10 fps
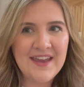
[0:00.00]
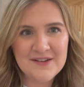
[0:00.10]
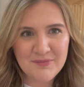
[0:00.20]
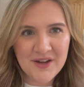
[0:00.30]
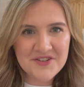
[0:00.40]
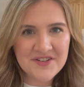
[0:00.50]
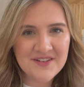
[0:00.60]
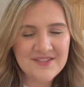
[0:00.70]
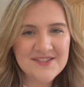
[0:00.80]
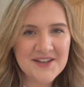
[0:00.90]
depression,
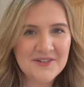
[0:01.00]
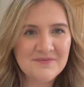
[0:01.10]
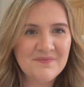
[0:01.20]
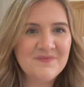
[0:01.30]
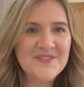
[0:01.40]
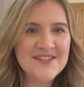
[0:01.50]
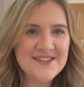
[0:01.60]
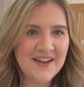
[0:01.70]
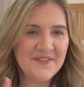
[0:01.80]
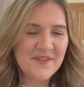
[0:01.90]
so stay
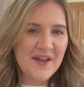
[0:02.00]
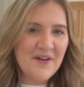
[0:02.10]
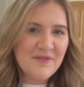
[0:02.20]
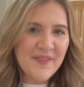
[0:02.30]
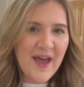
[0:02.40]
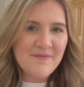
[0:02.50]
on the lookout for that.